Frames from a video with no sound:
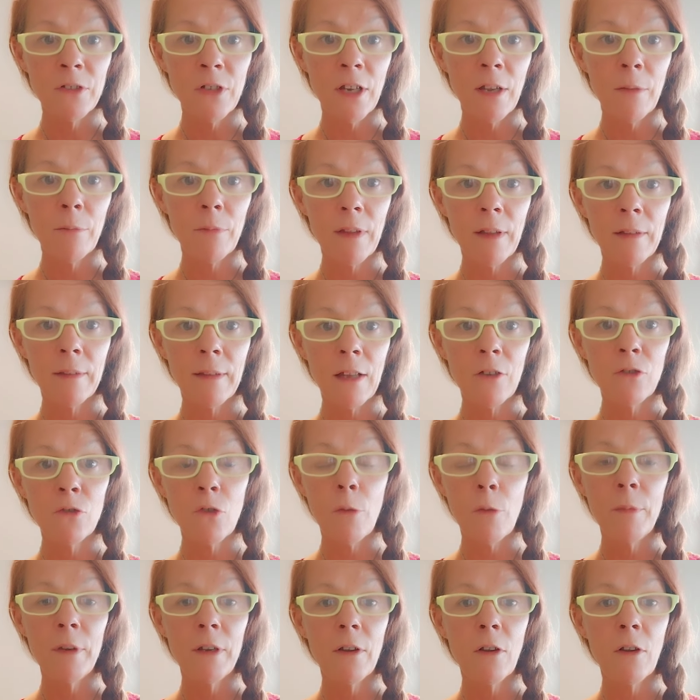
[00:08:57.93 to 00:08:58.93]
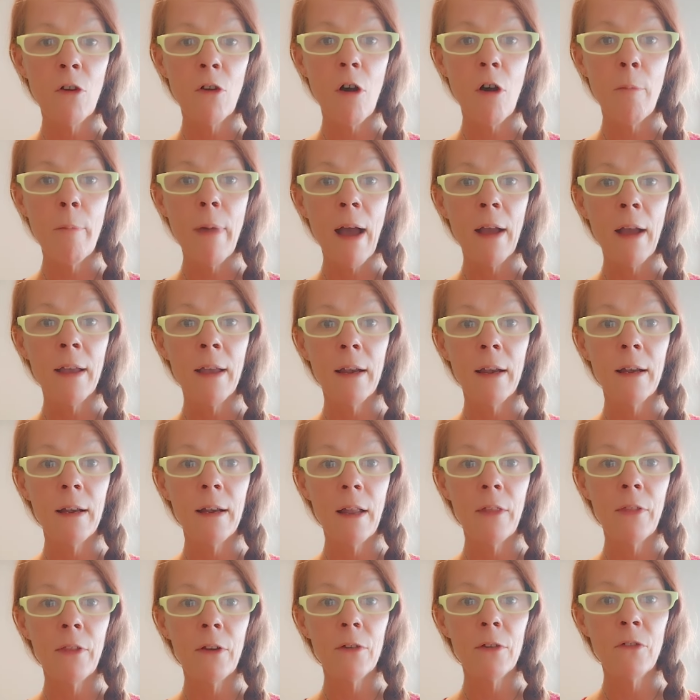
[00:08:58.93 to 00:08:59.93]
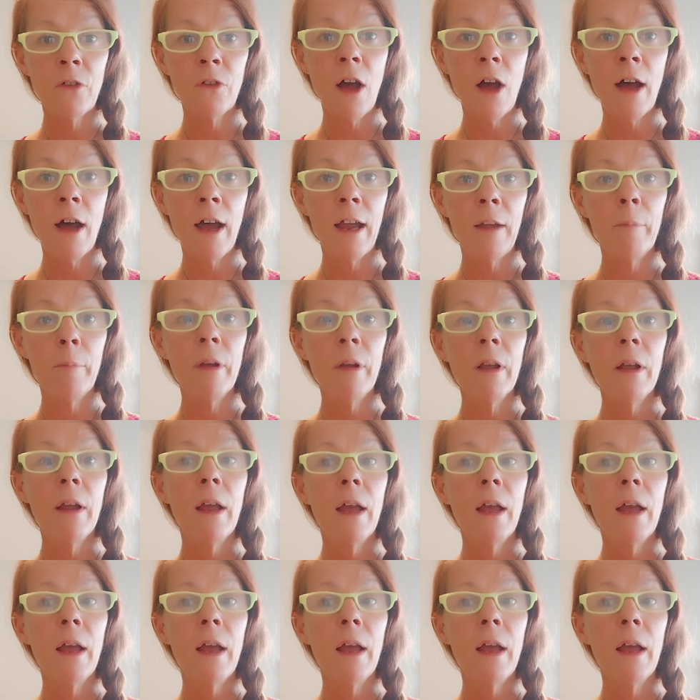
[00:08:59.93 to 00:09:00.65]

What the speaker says: to him that they told me to call back at another time.